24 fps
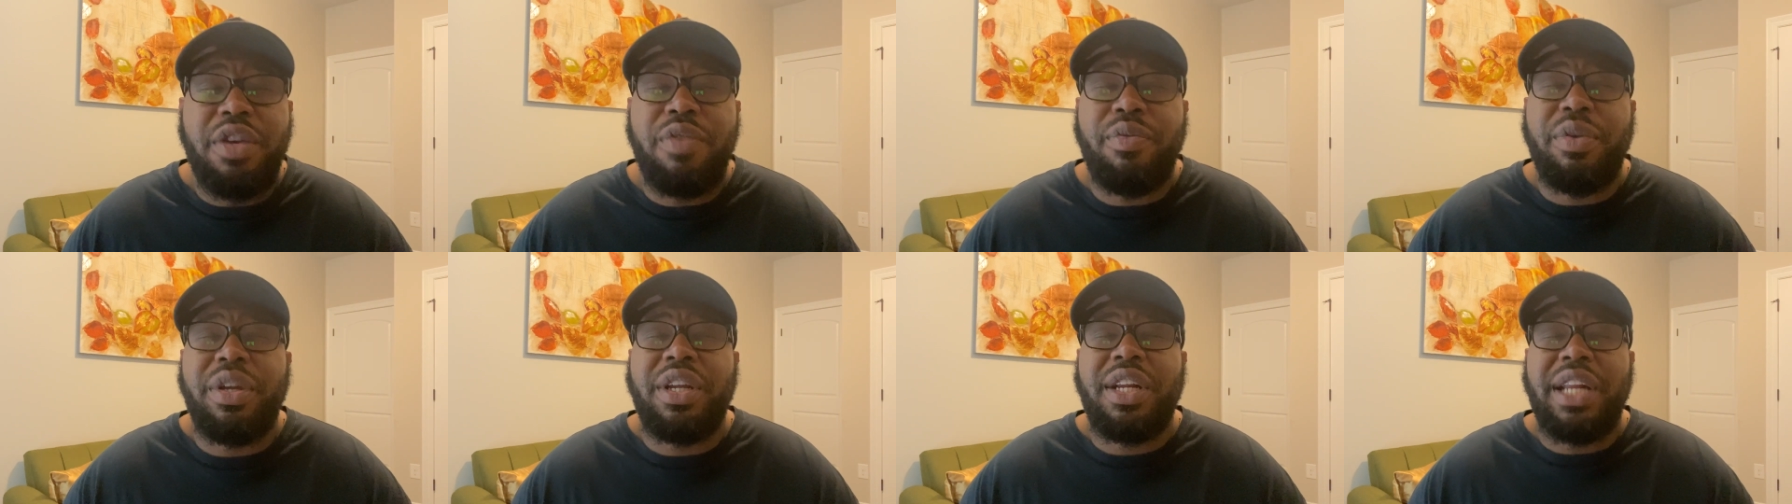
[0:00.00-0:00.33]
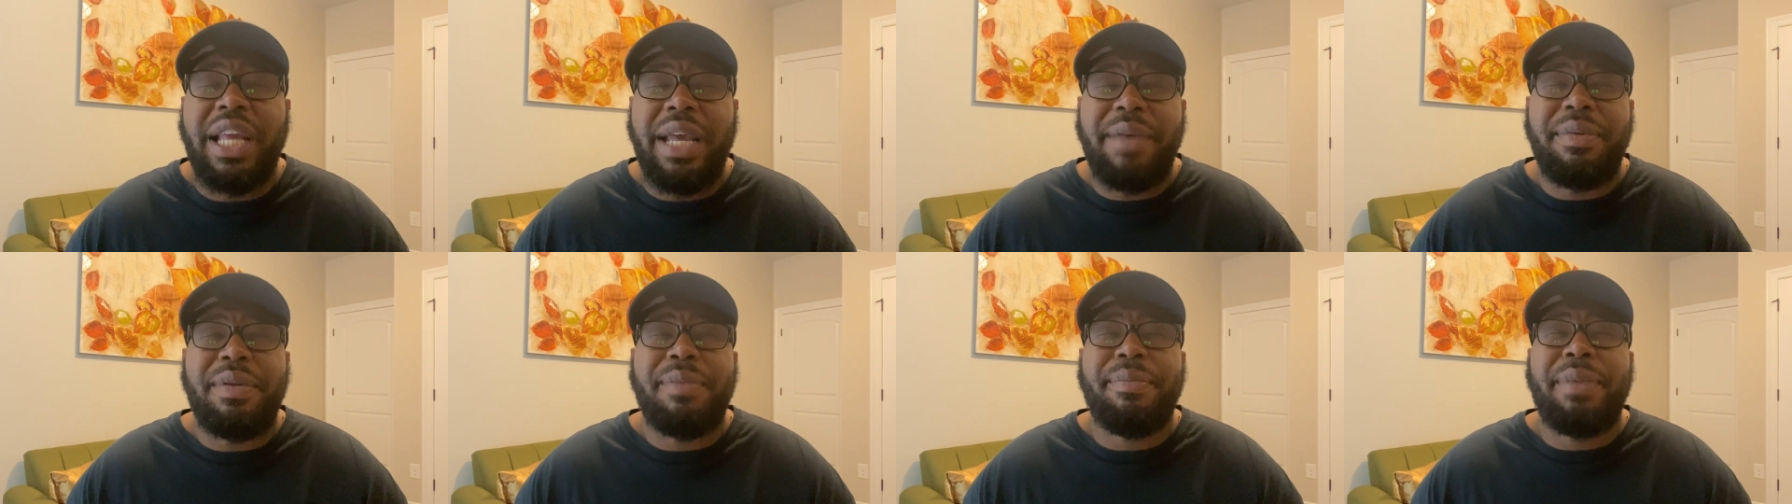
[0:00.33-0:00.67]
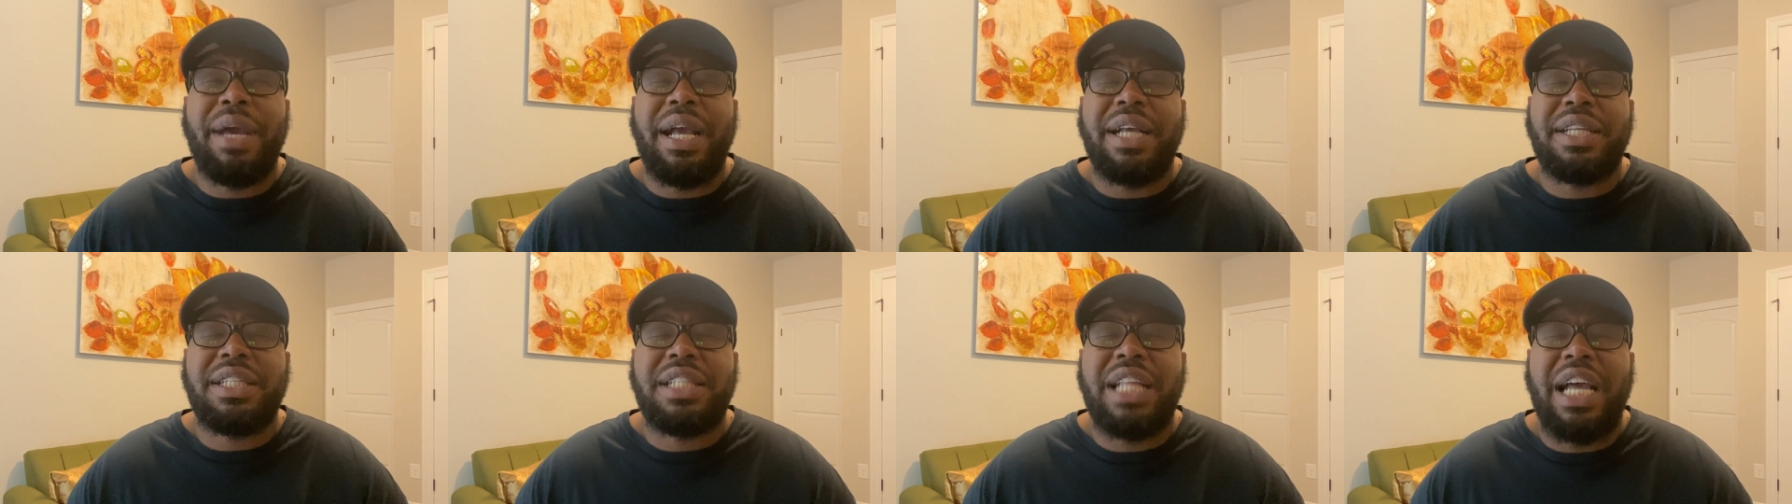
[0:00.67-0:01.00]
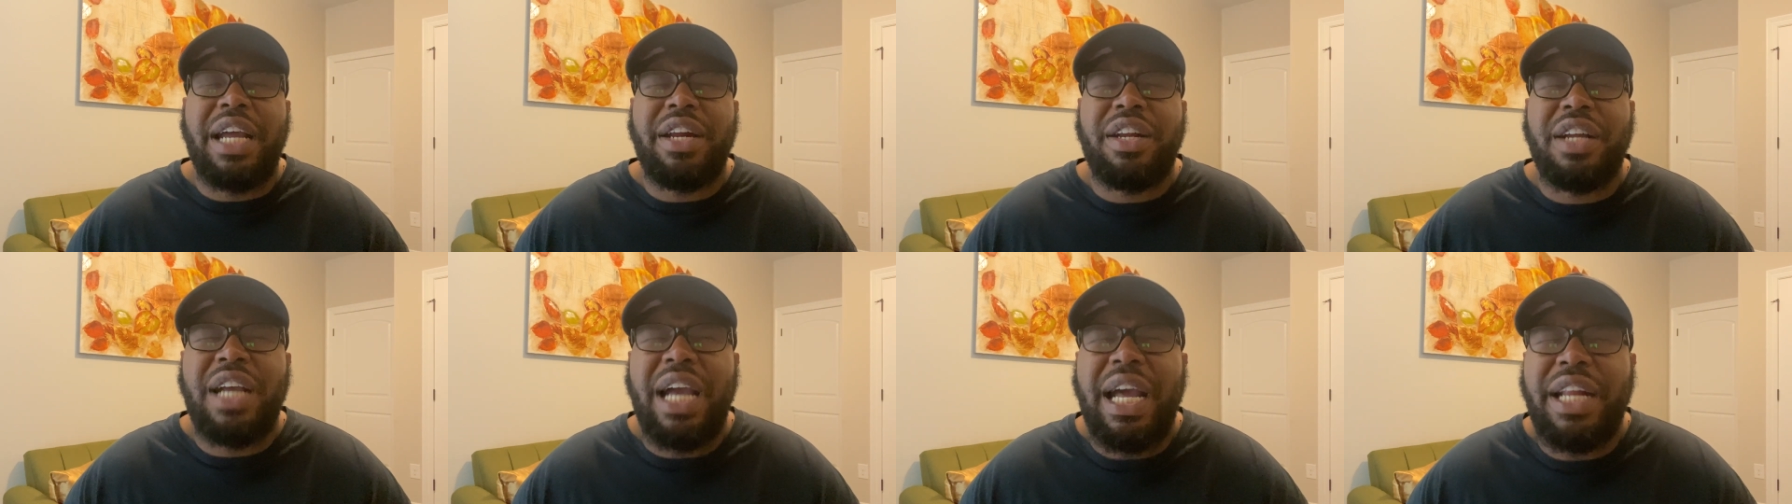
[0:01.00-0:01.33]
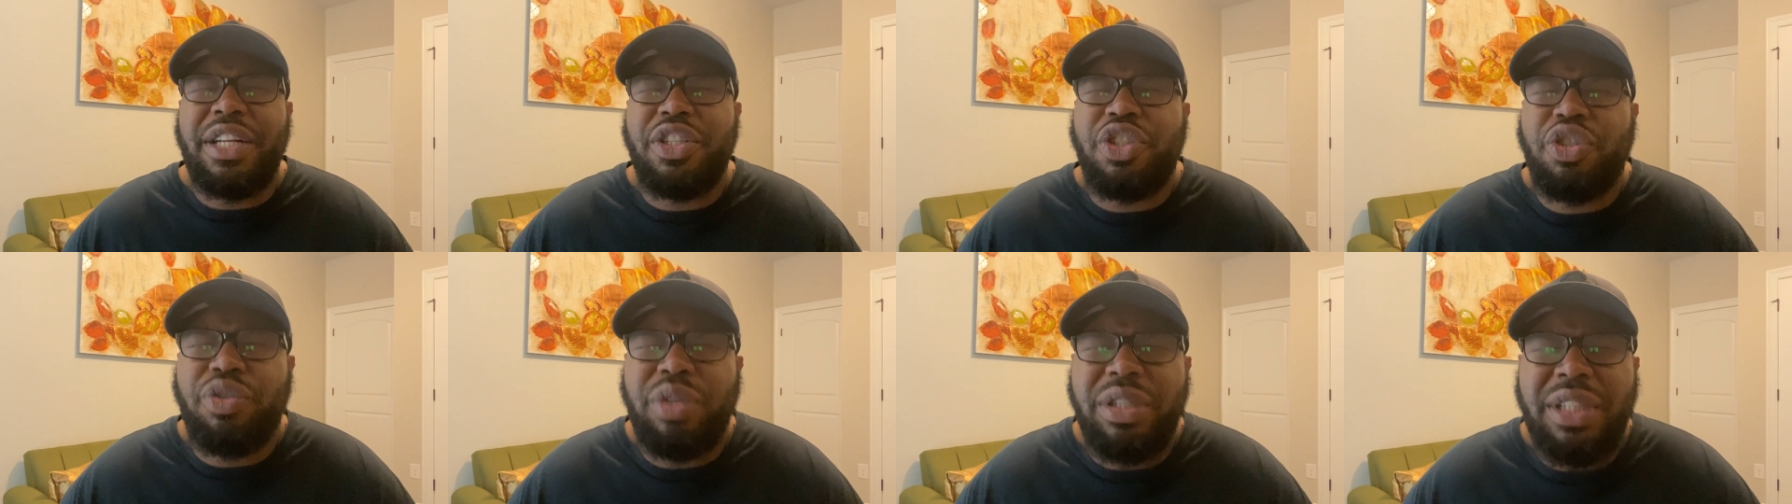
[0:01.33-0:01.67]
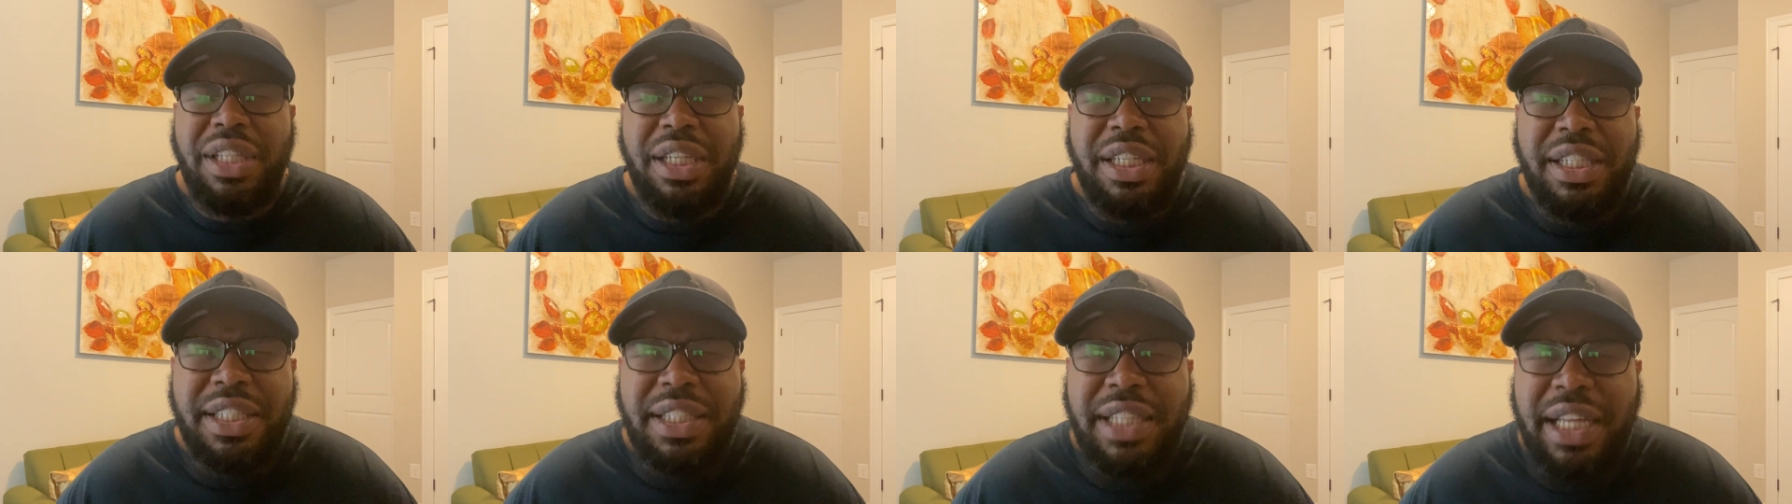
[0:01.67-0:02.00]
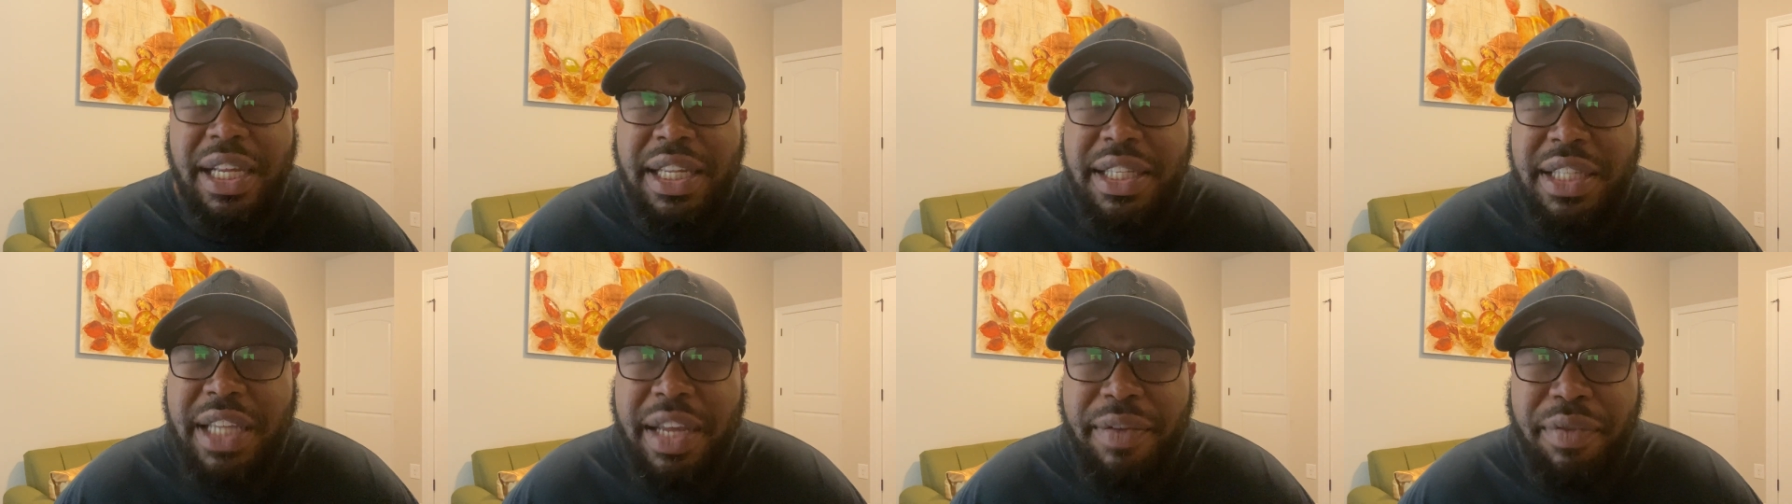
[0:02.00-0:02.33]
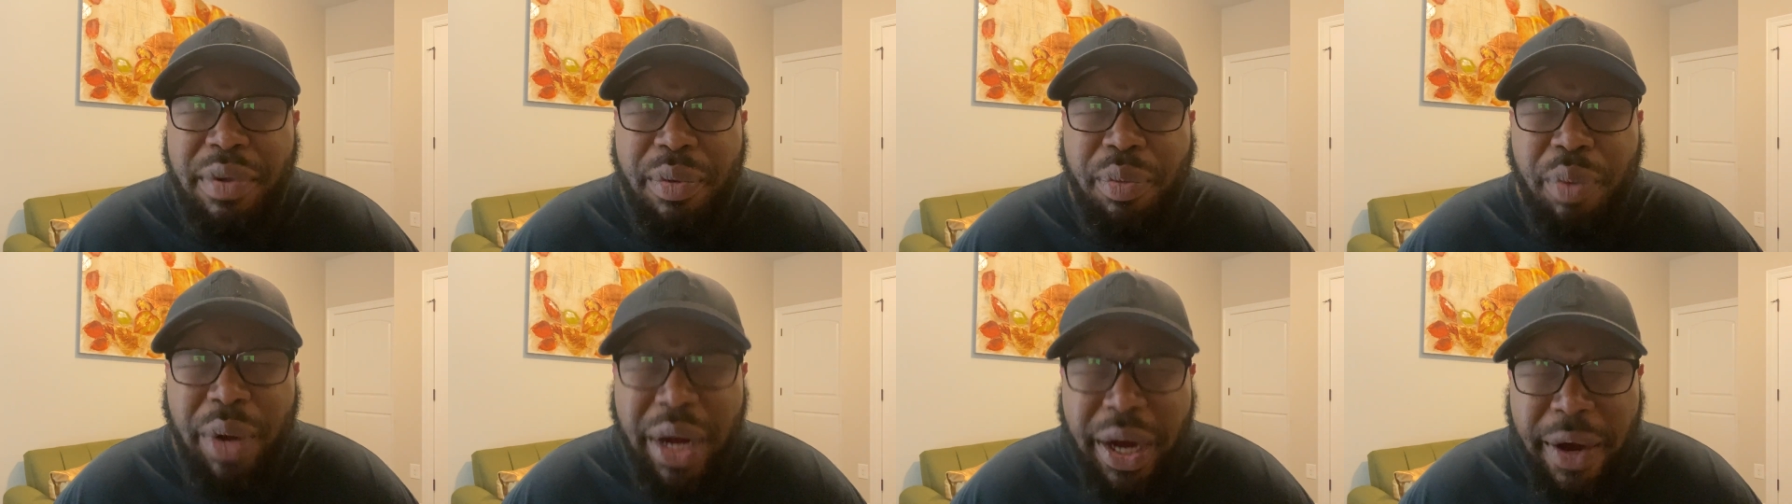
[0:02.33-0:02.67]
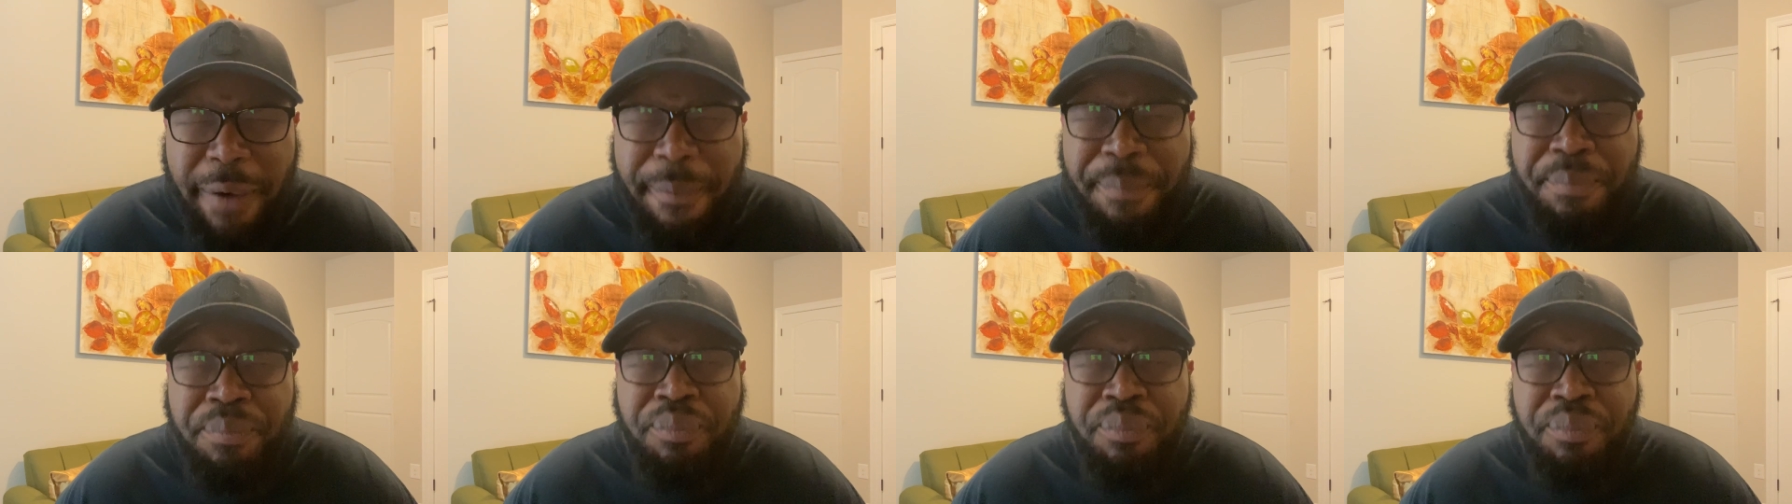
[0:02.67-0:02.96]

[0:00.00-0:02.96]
reclaim the backslider, God, and strengthen the saints everywhere.